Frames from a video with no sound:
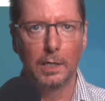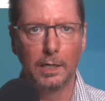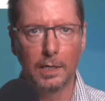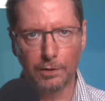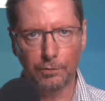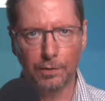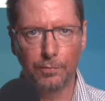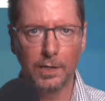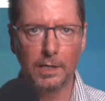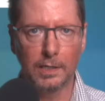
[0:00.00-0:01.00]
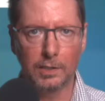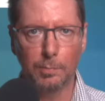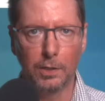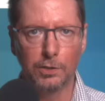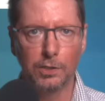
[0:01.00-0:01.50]
Electric vehicle
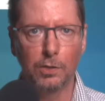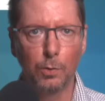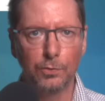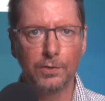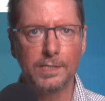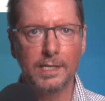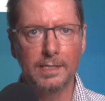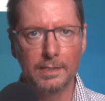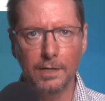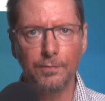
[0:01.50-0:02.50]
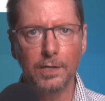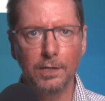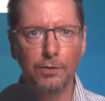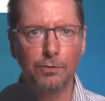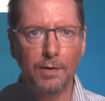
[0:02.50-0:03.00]
explosion causes
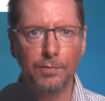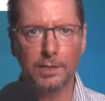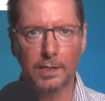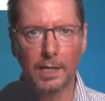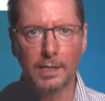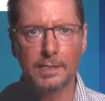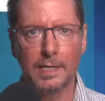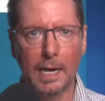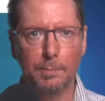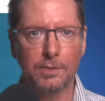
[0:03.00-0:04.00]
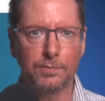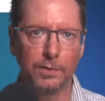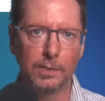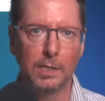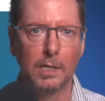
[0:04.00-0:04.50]
significant traffic delays in
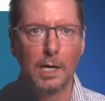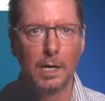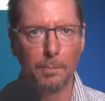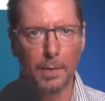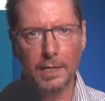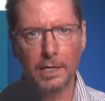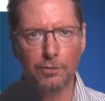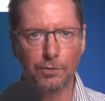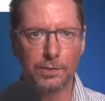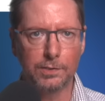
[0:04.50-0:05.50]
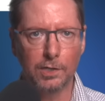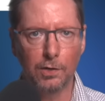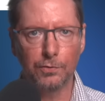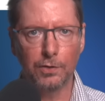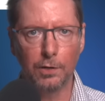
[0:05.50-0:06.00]
Abbotsford. Main entrance to
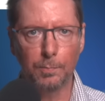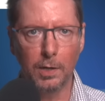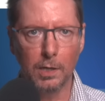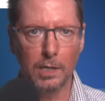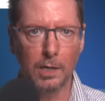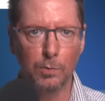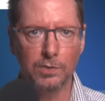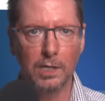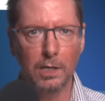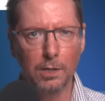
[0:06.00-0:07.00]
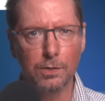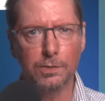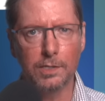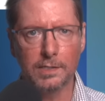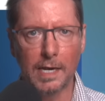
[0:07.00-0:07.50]
Costco parking was
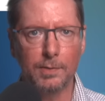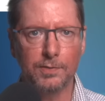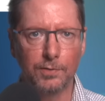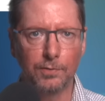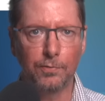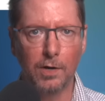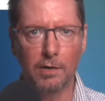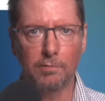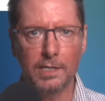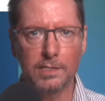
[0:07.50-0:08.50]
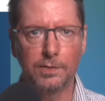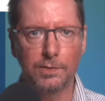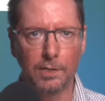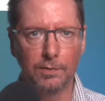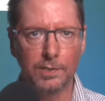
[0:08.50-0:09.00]
closed as Abbotsford Fire Rescue
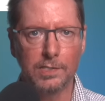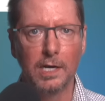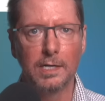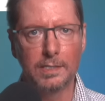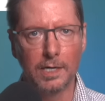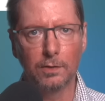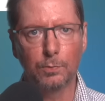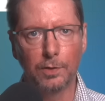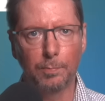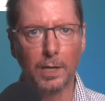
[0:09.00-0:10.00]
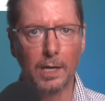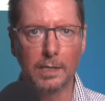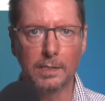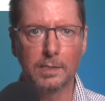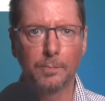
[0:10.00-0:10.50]
Service dealt with
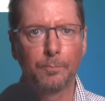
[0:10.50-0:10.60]
blaze.